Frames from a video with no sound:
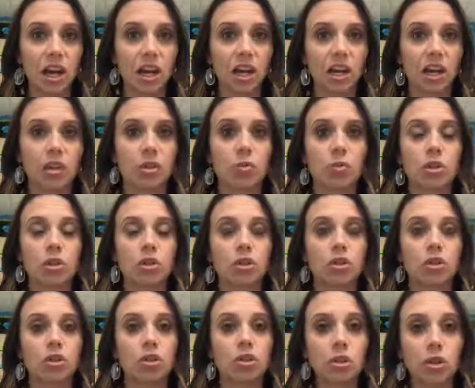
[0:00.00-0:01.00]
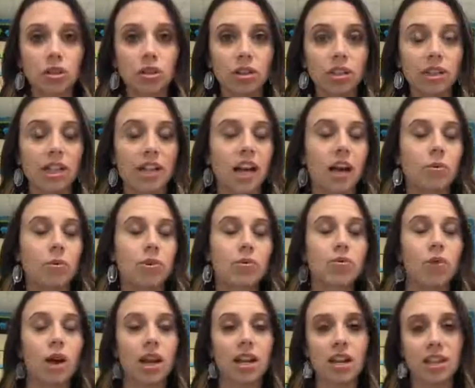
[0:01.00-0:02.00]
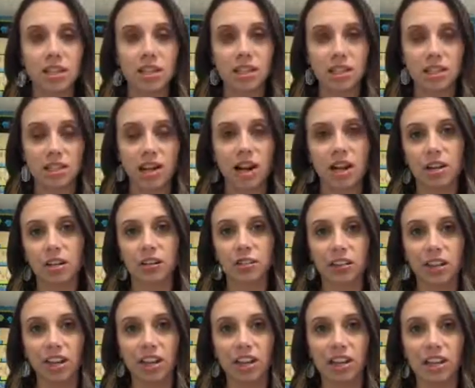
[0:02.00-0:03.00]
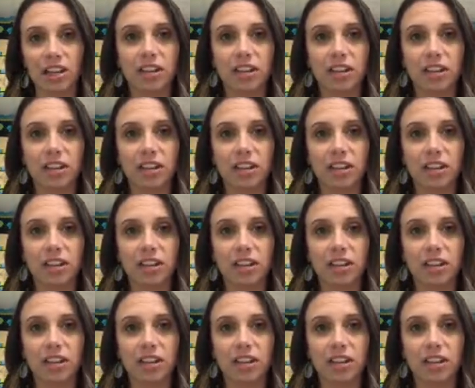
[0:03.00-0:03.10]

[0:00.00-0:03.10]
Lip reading: I was journaling, I was writing in a diary.